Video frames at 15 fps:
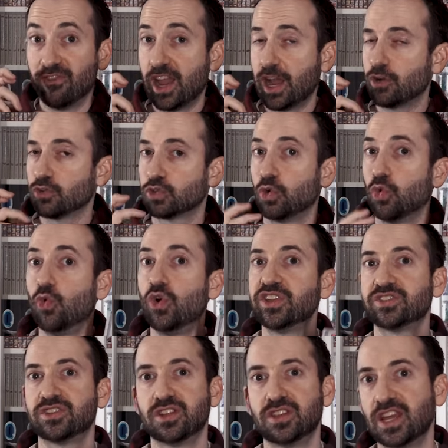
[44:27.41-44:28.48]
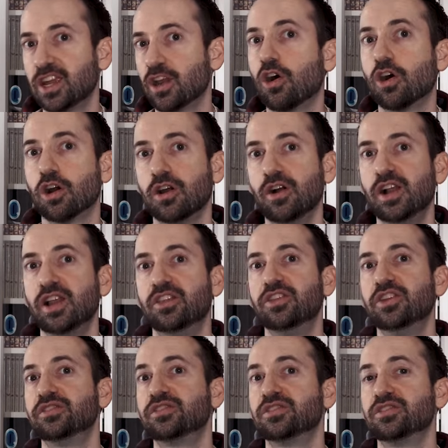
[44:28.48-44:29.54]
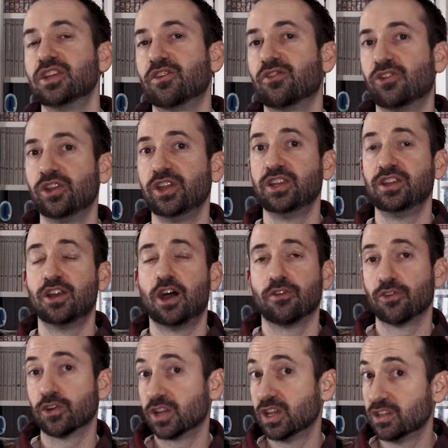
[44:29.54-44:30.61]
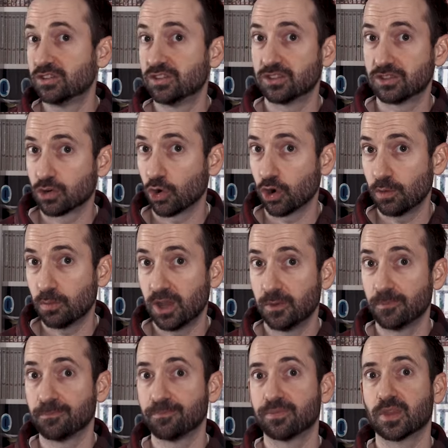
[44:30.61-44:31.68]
how twisted they are this is definitely not for kids, The story, but